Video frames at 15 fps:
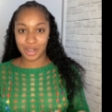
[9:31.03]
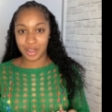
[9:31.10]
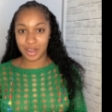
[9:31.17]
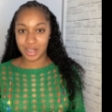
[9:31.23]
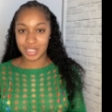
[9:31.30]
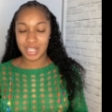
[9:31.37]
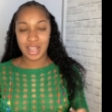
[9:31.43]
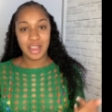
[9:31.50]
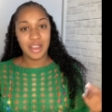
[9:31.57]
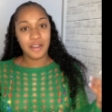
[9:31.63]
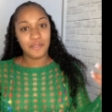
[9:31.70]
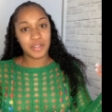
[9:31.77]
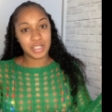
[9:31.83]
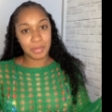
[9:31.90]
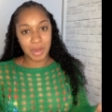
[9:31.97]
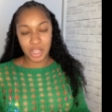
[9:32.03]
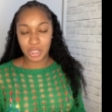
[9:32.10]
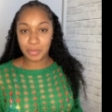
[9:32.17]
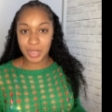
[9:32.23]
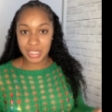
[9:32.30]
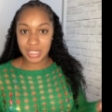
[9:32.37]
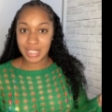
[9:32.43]
looks for some other
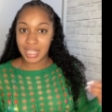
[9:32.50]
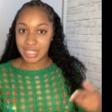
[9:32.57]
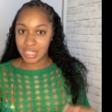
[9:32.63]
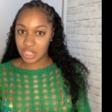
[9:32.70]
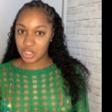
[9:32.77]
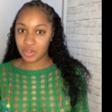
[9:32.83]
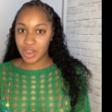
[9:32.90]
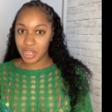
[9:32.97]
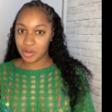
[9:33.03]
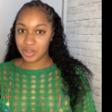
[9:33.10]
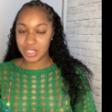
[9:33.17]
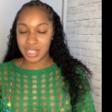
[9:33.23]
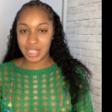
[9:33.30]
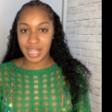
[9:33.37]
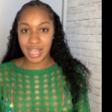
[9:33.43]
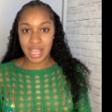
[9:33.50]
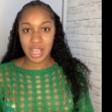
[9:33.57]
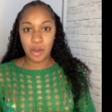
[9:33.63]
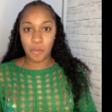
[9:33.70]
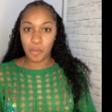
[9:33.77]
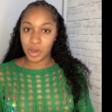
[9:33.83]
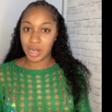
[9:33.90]
pieces I didn't try on
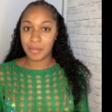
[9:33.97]
today when